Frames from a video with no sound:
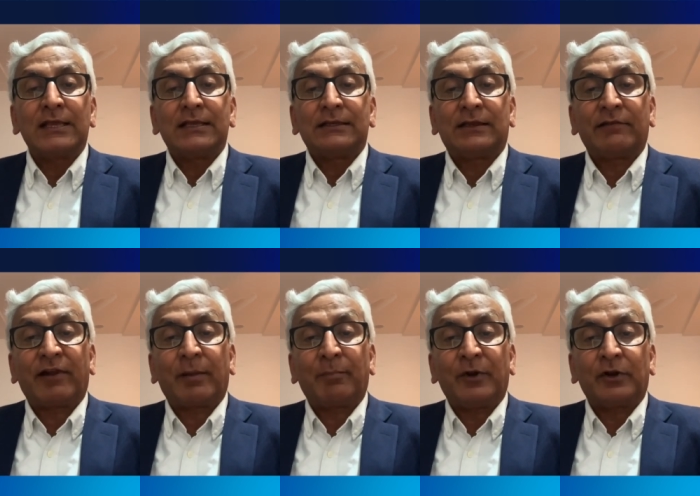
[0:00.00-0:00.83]

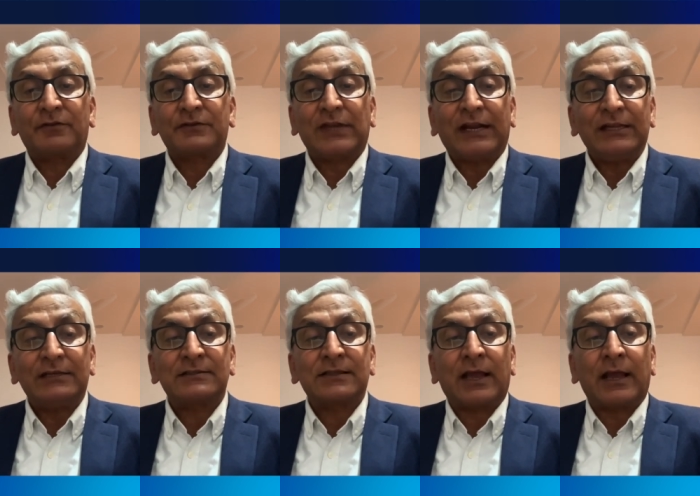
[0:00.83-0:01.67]
development of study
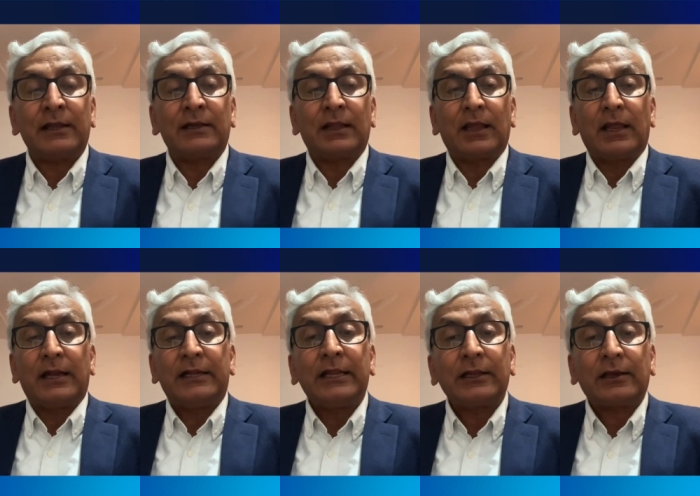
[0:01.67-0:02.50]
design,
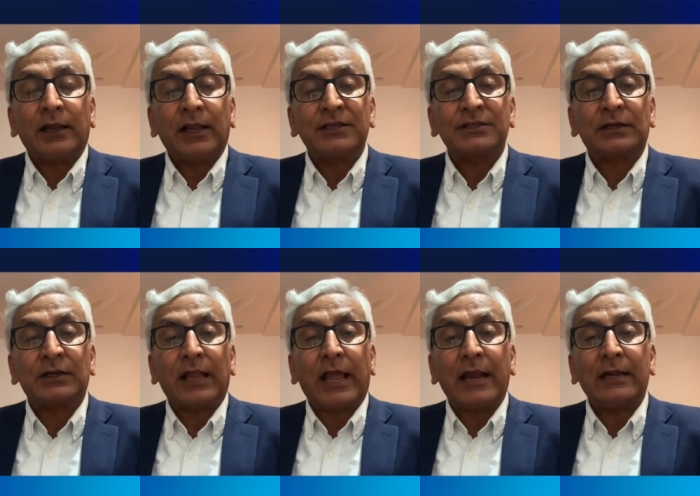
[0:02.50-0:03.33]
data
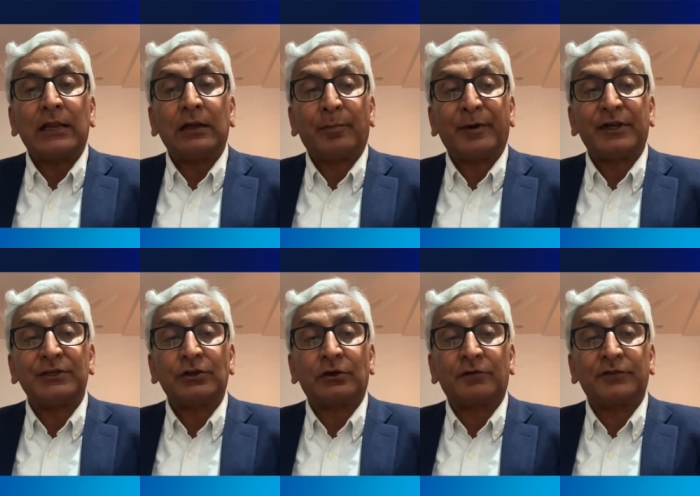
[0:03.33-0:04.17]
collection, and
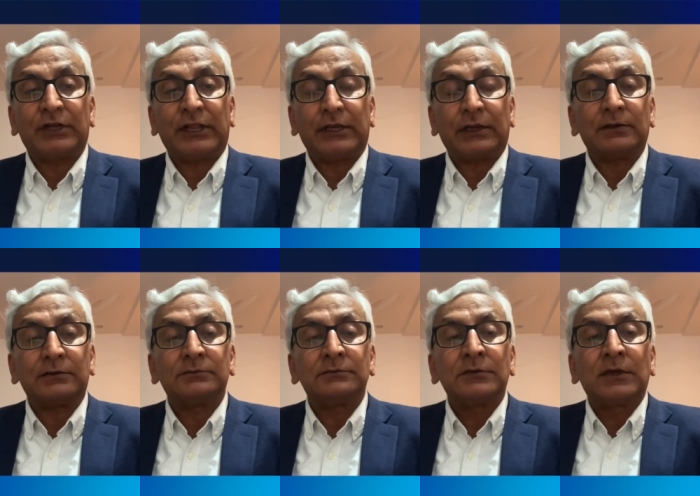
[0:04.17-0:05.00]
interpretation of the data.
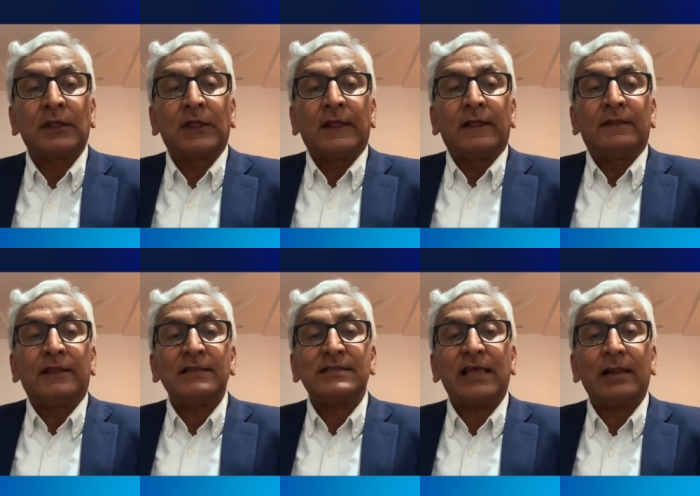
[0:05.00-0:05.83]

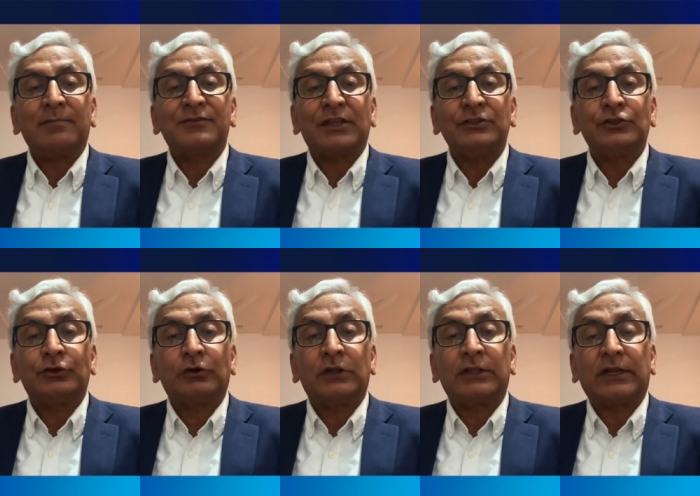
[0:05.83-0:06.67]
This helps
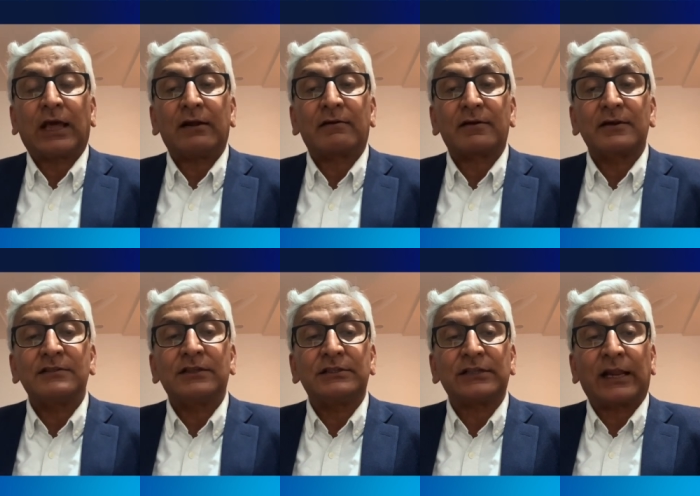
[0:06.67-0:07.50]
ensure that our
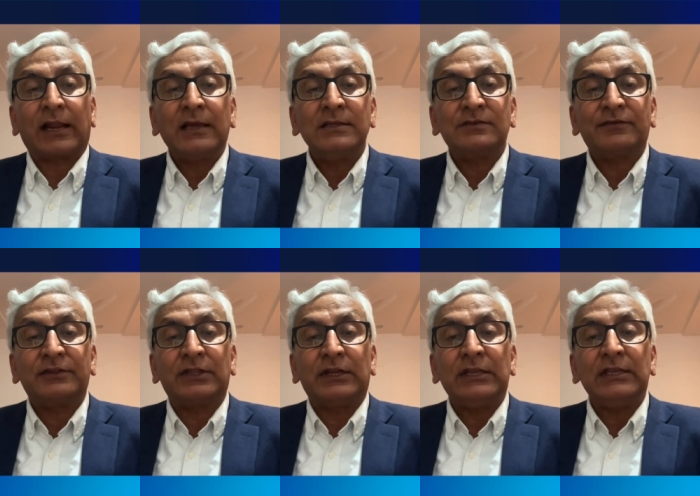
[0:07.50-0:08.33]
research aligns with
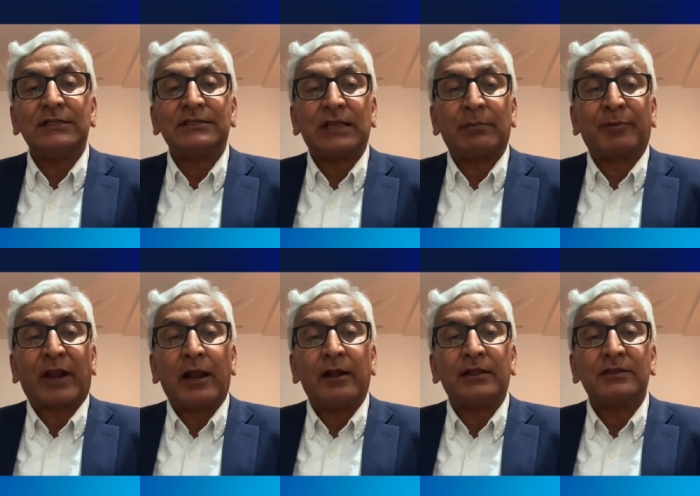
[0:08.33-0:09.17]
the needs and
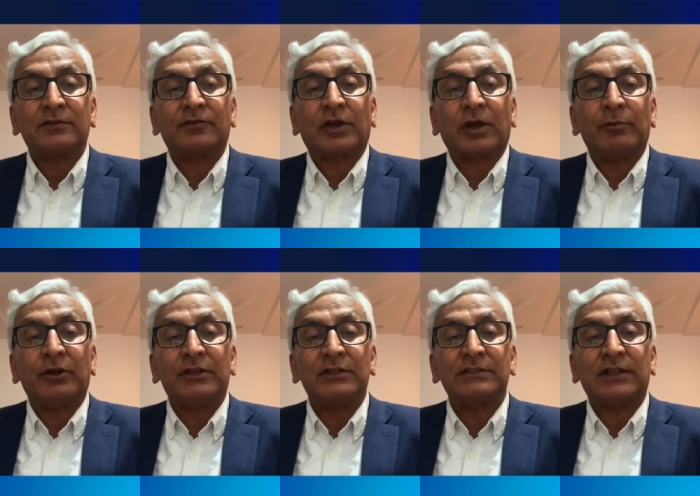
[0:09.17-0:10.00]
priorities of the
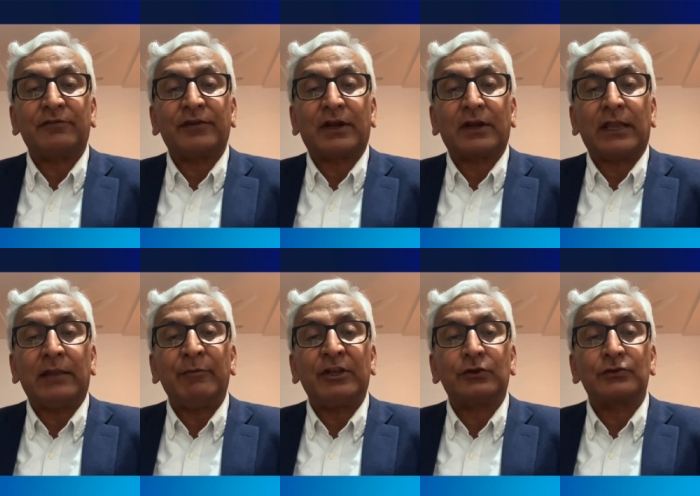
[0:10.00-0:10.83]
communities that we are
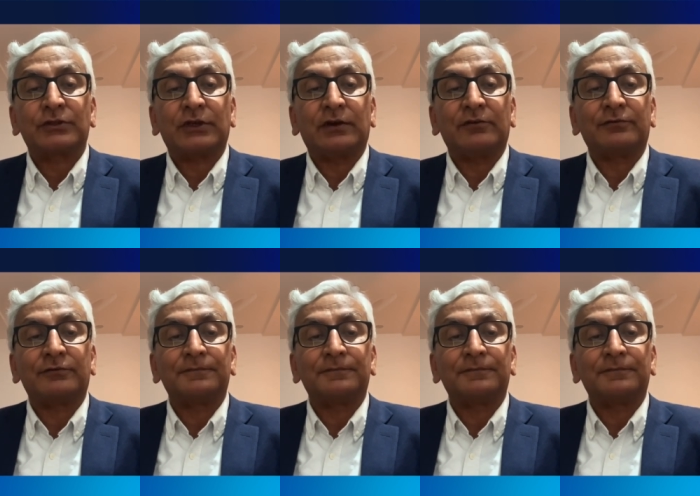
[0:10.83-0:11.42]
aiming to serve.